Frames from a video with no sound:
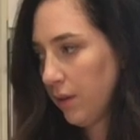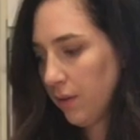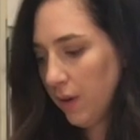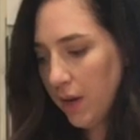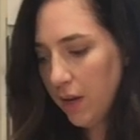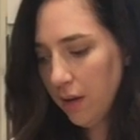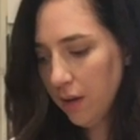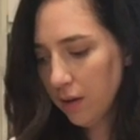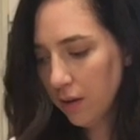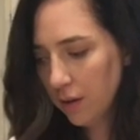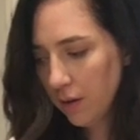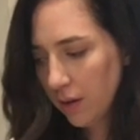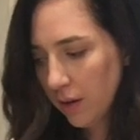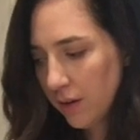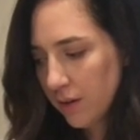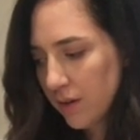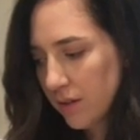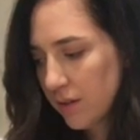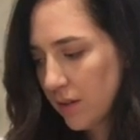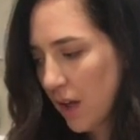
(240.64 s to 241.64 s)
right, and I
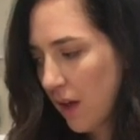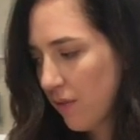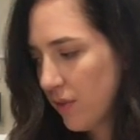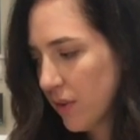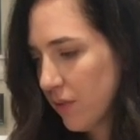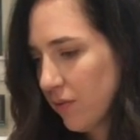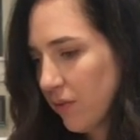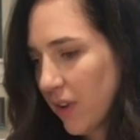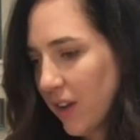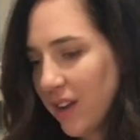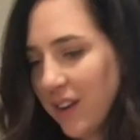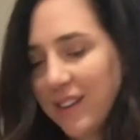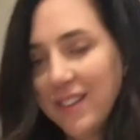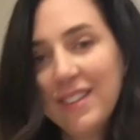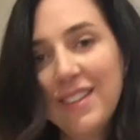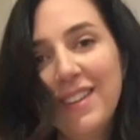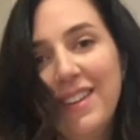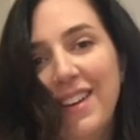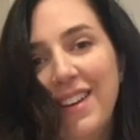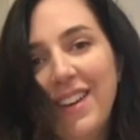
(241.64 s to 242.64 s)
just have to find
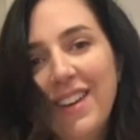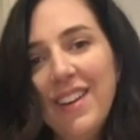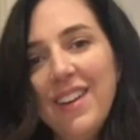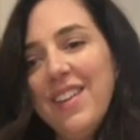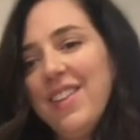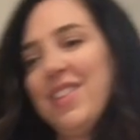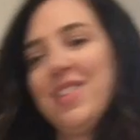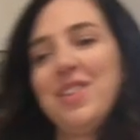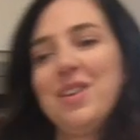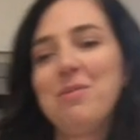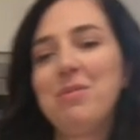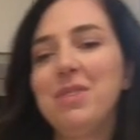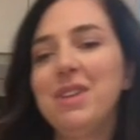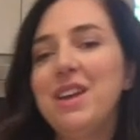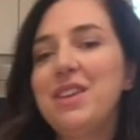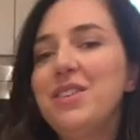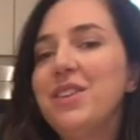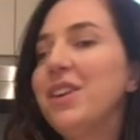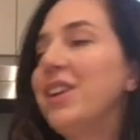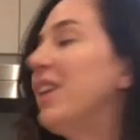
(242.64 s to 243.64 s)
the
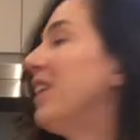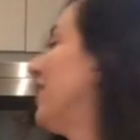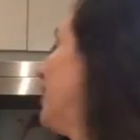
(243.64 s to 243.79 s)
blender